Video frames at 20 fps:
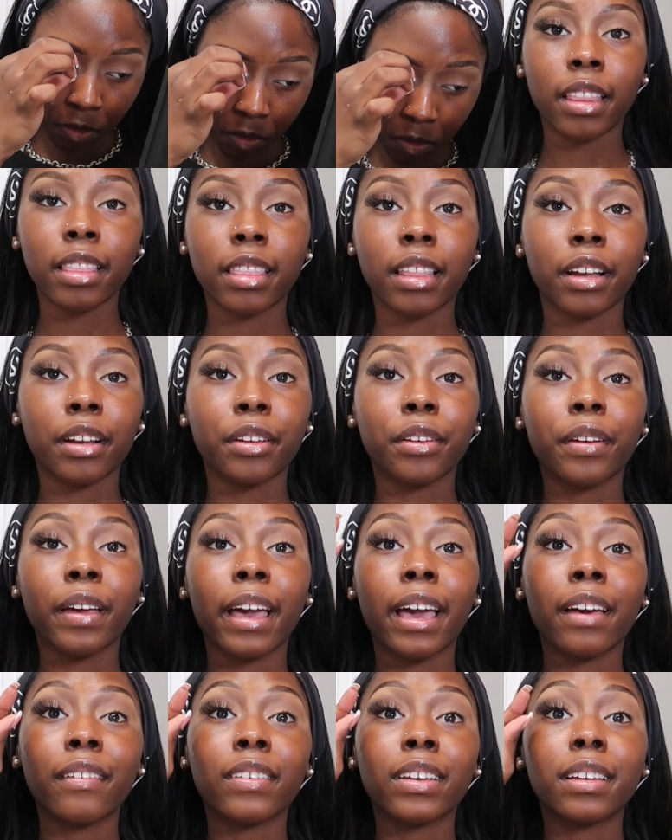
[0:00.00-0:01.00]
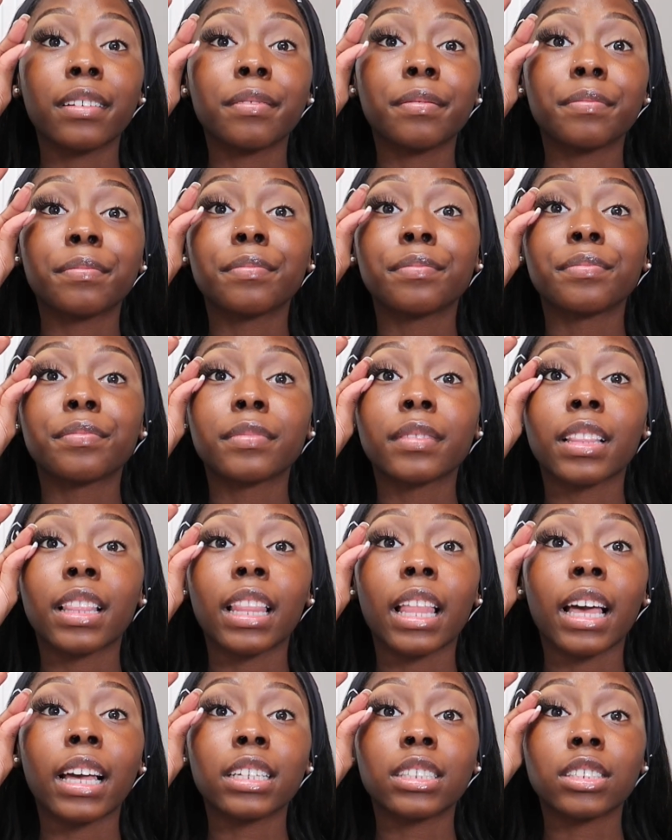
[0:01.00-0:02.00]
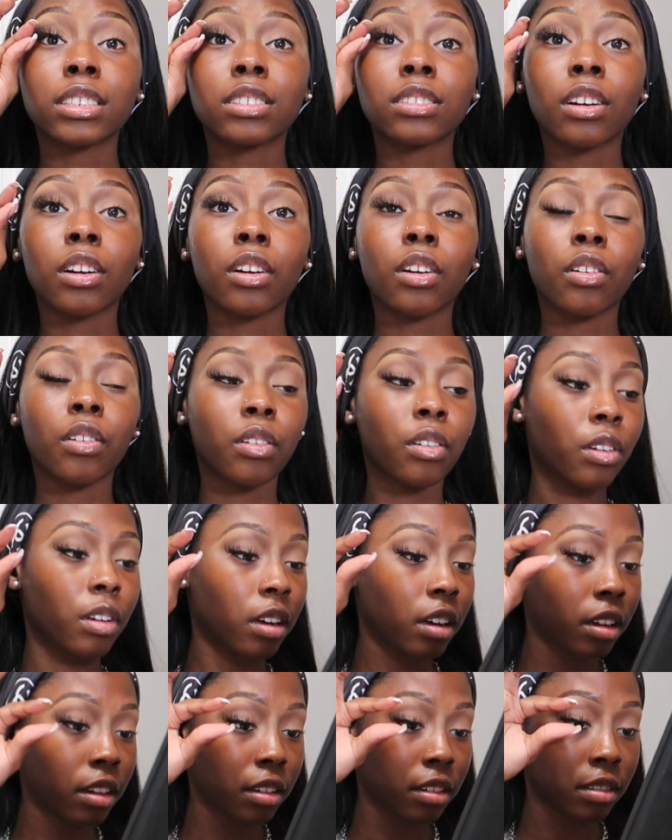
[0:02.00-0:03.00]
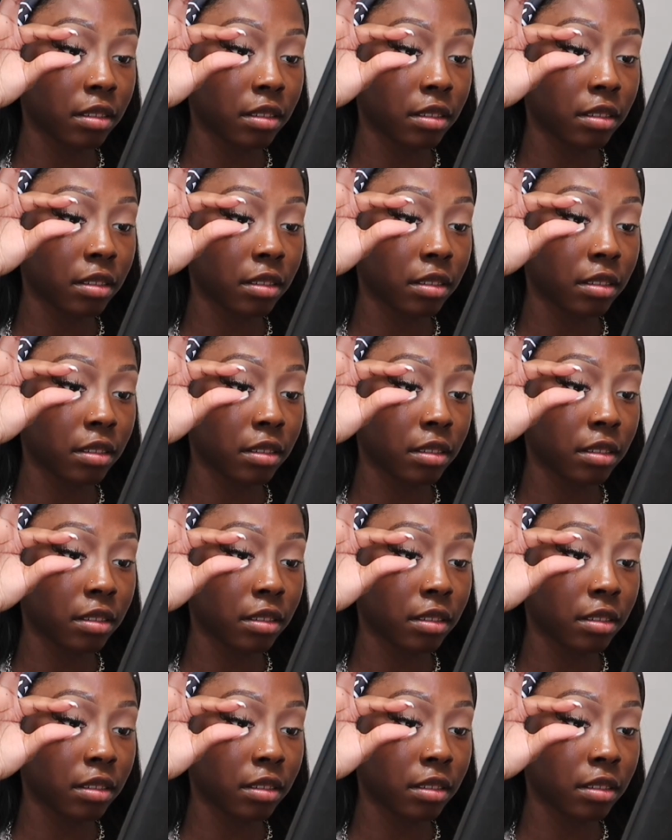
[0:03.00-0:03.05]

And there you have it, the lashes are on.